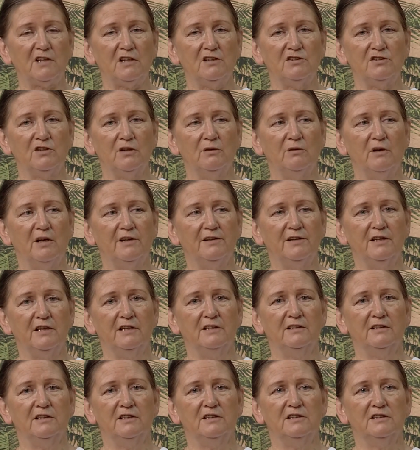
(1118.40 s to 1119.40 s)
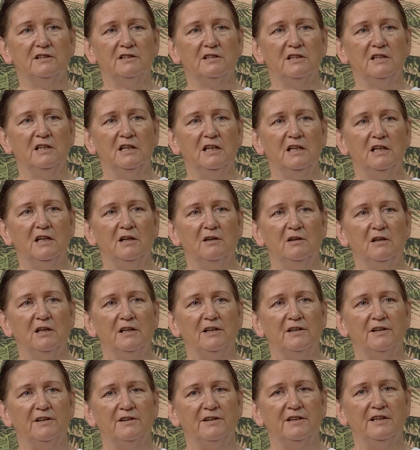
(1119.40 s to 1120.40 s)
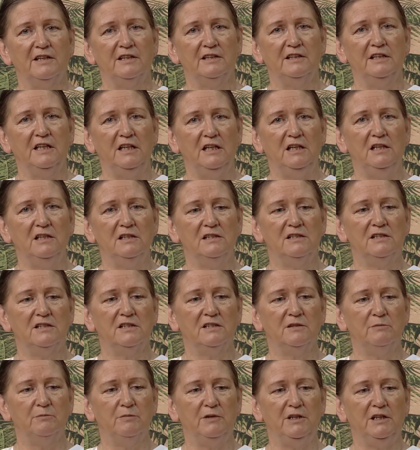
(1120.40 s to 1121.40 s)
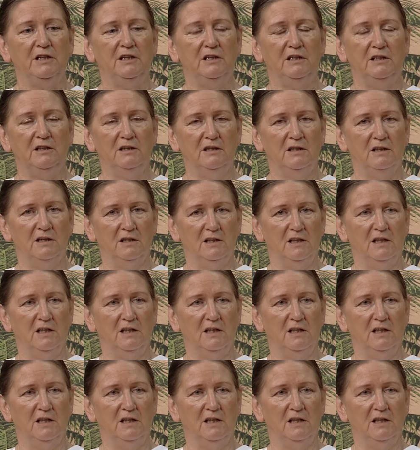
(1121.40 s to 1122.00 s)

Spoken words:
So I think that there needs to be